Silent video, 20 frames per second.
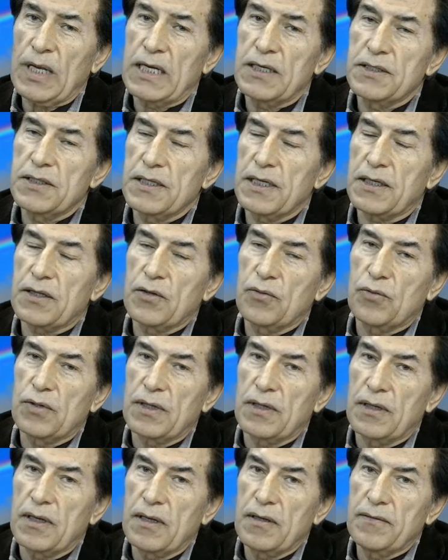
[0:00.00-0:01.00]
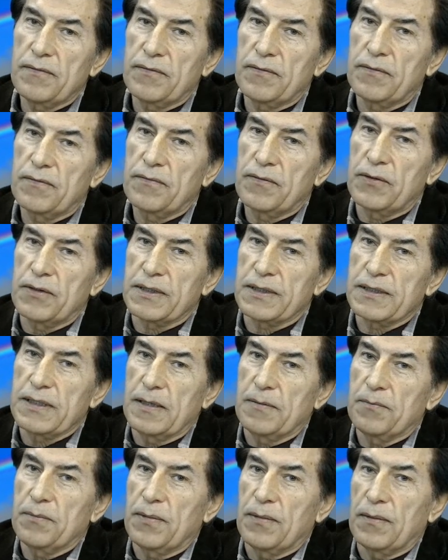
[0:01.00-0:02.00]
Take the word love, for
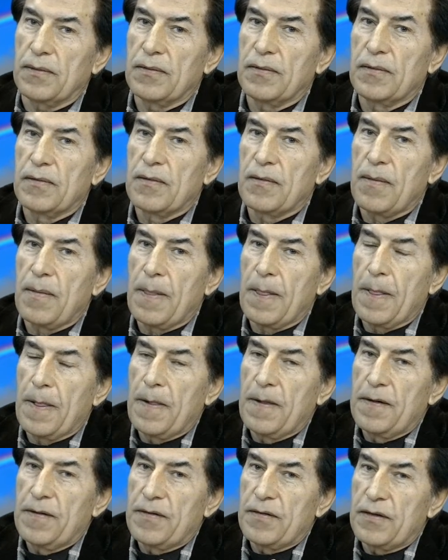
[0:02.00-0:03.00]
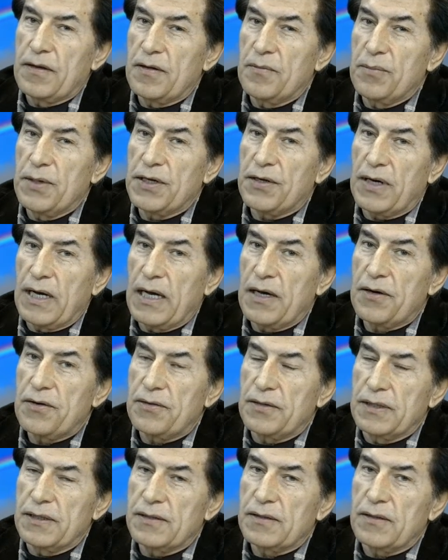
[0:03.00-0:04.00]
example, the mere
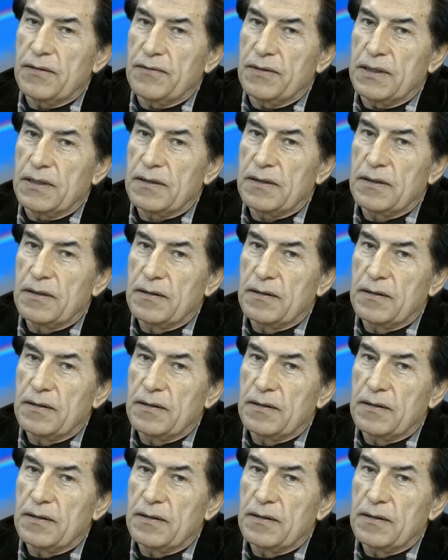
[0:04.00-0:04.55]
utterance of it.